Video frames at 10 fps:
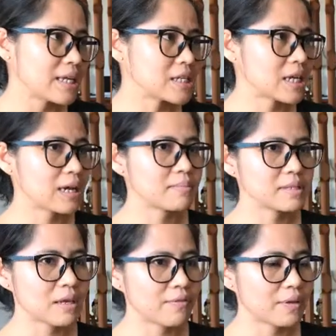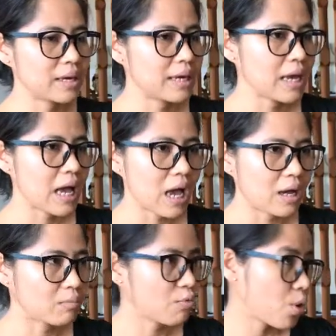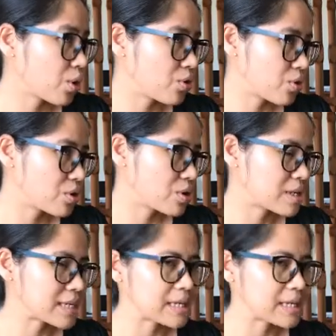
in terms of um, waters,